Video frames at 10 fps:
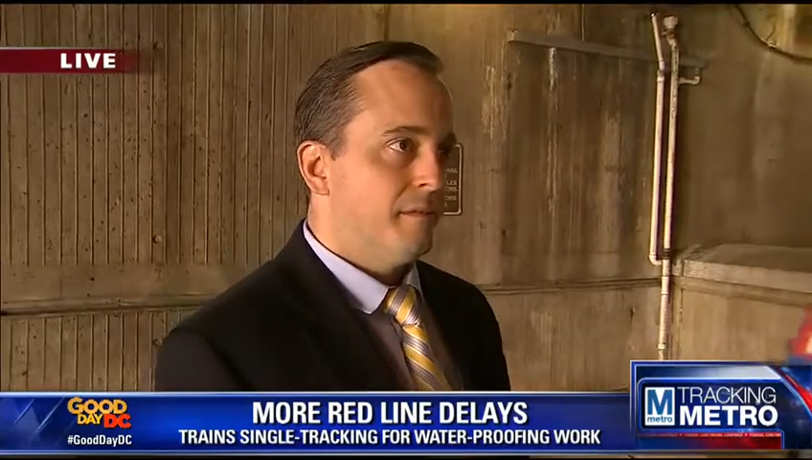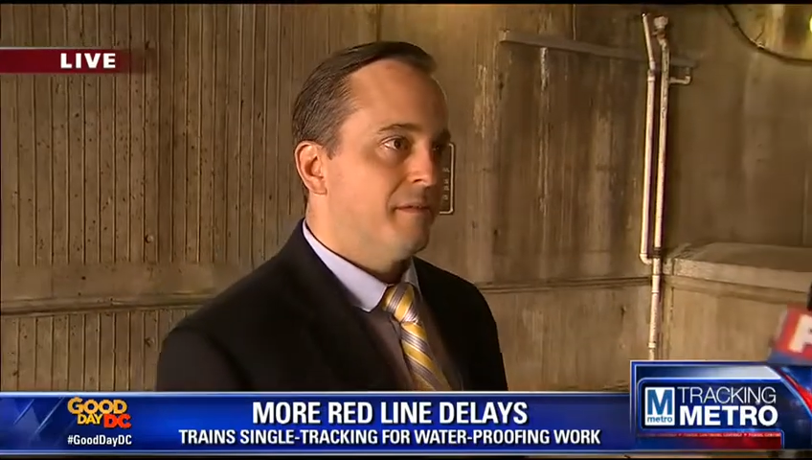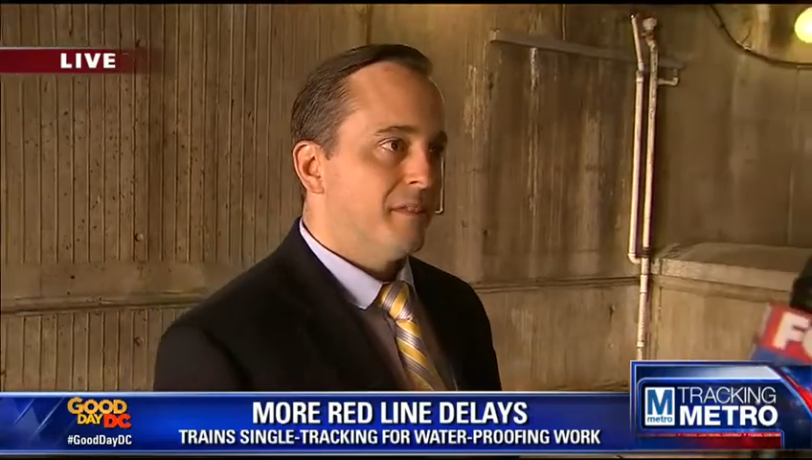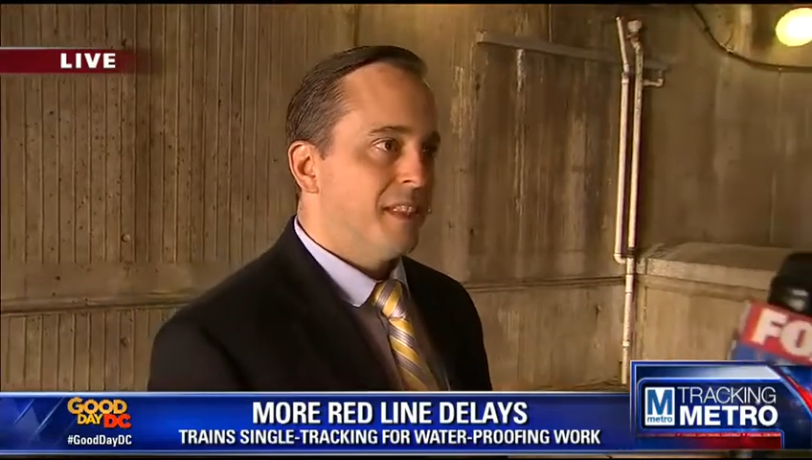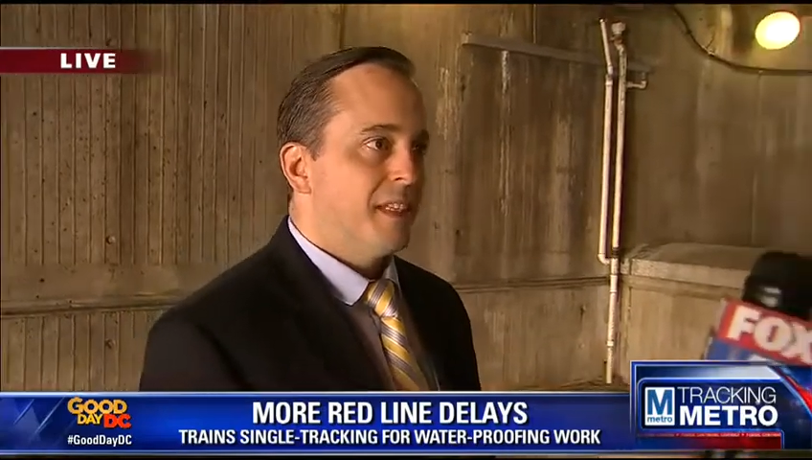
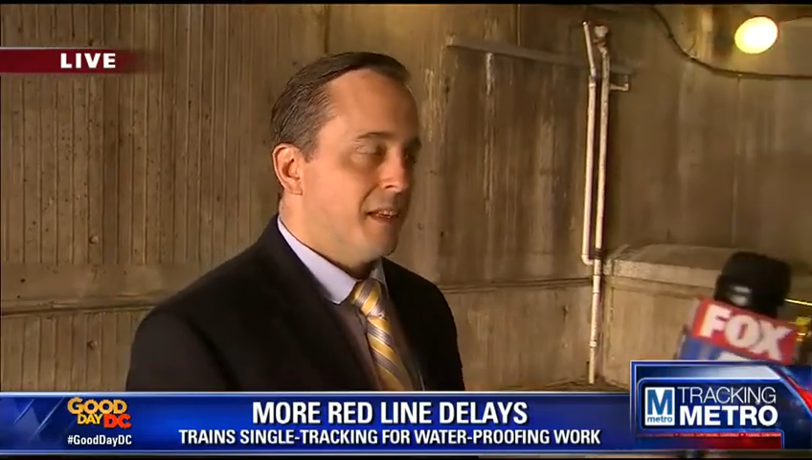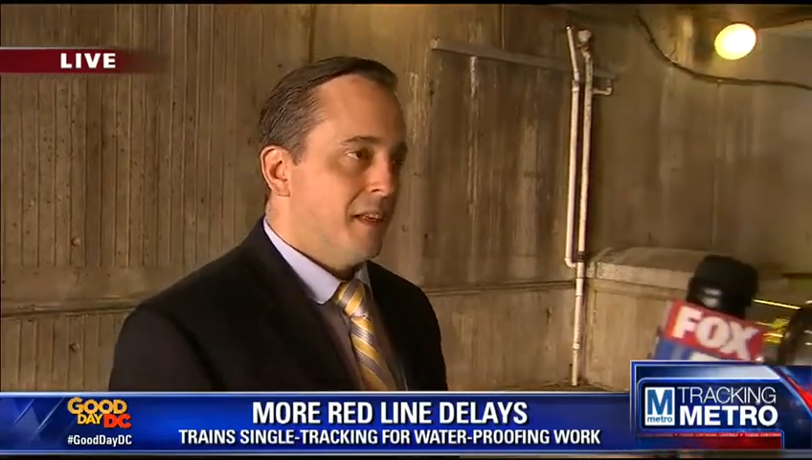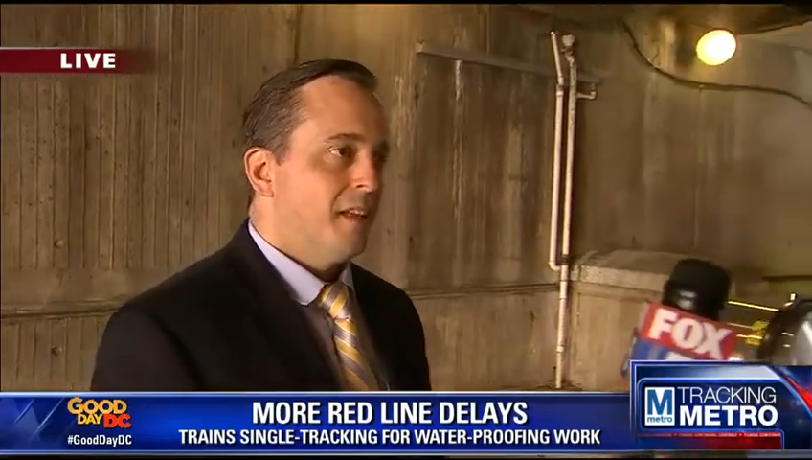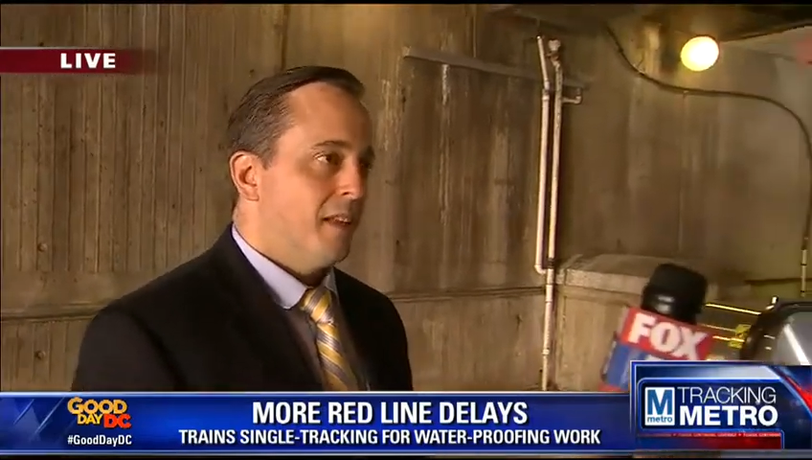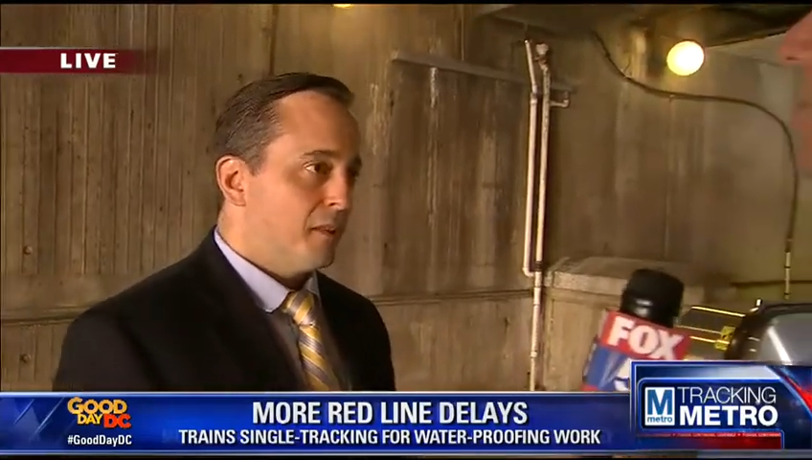selling
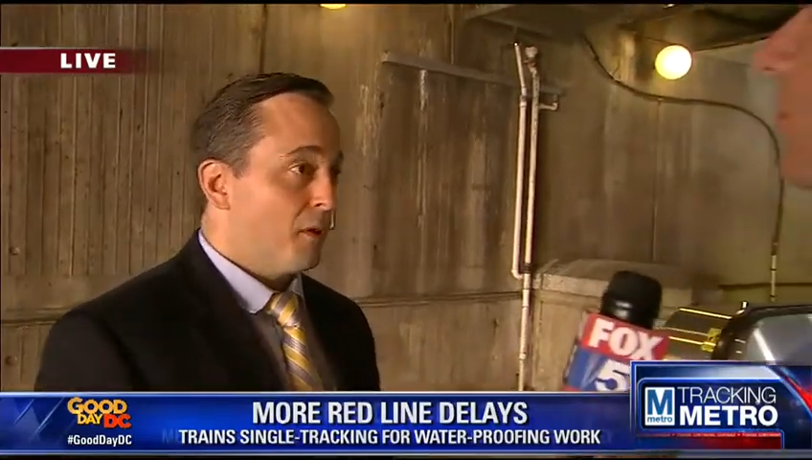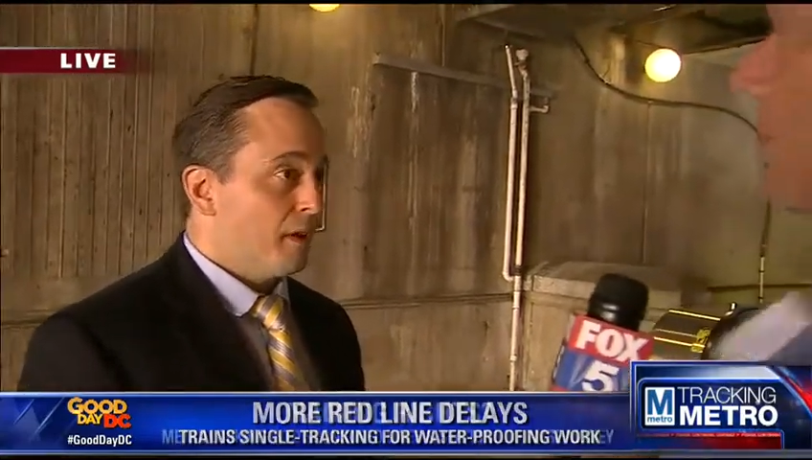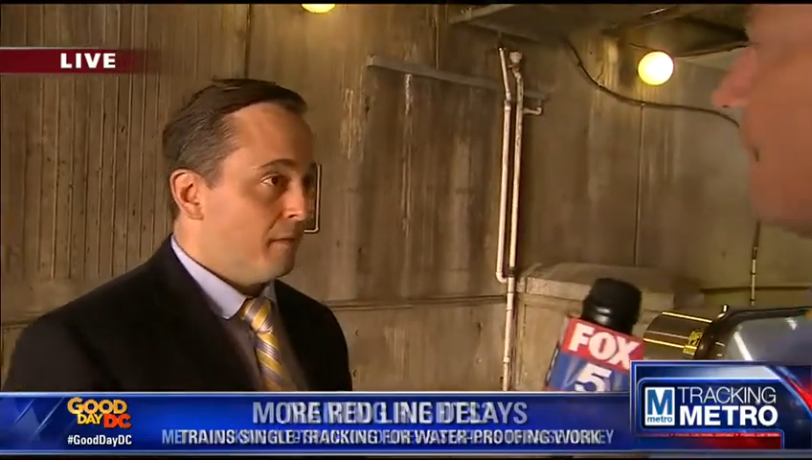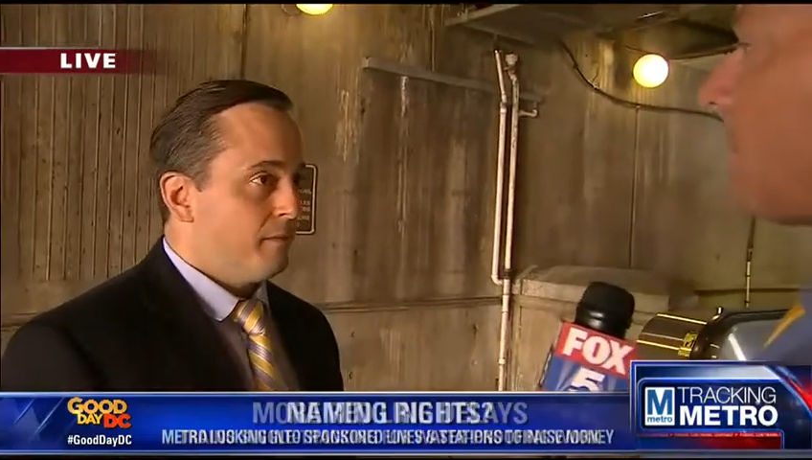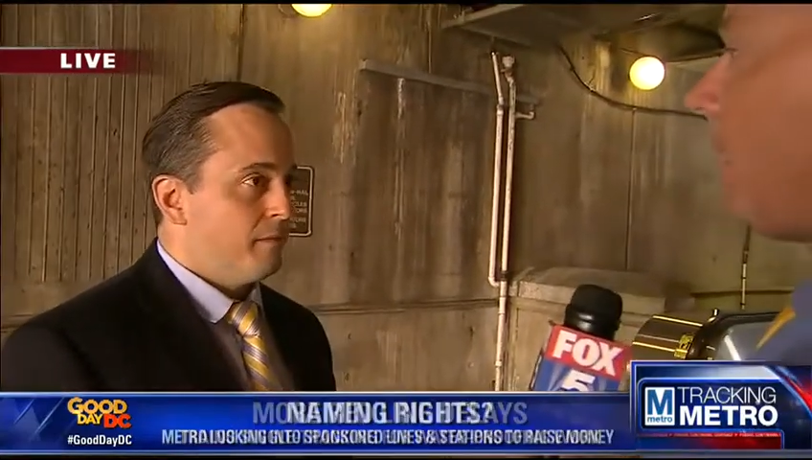naming rights
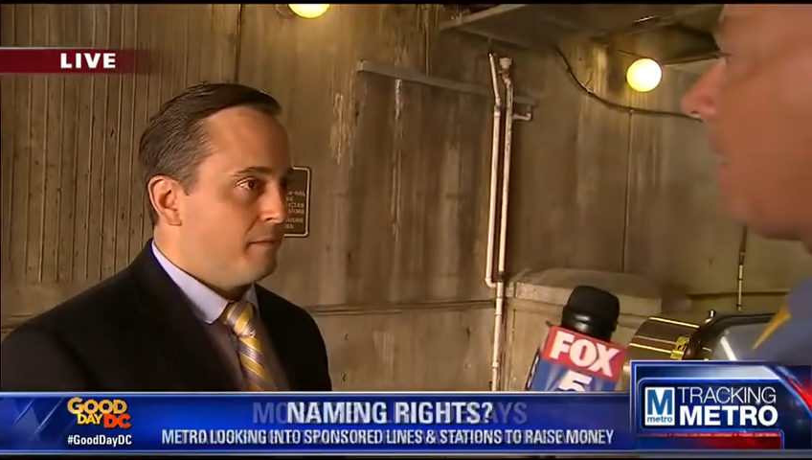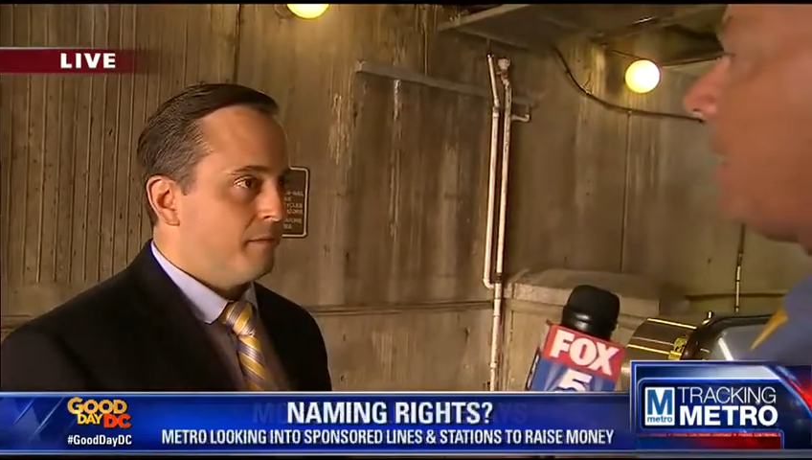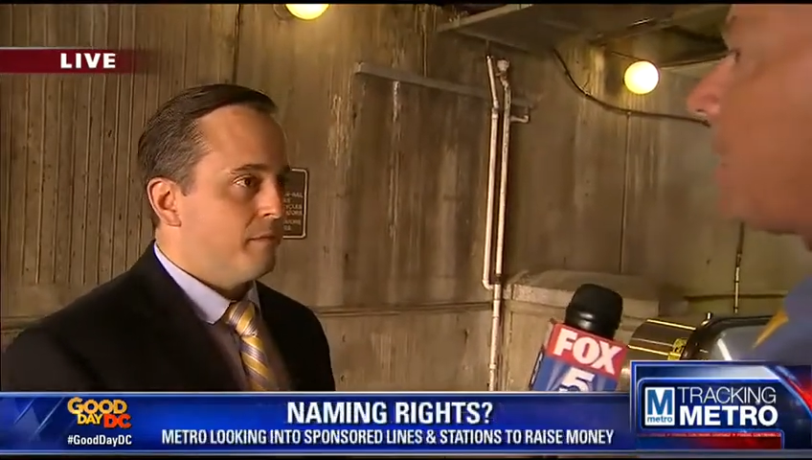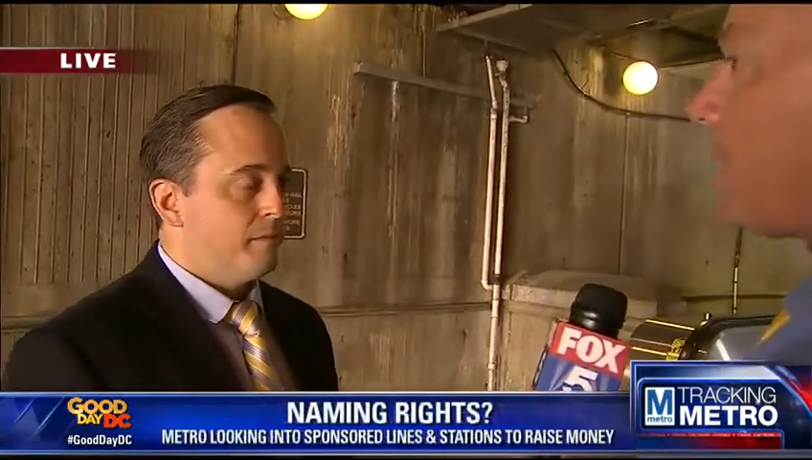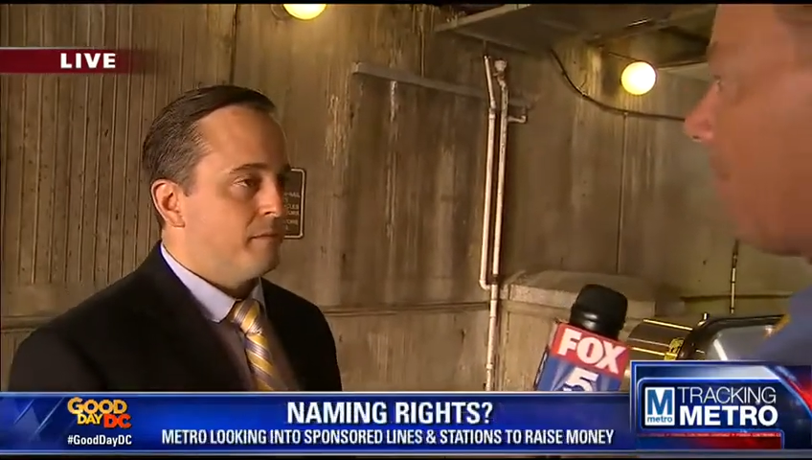to raise
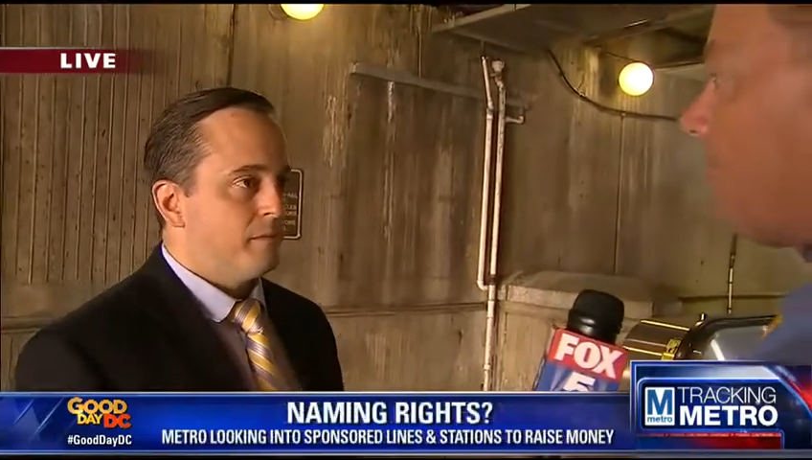money for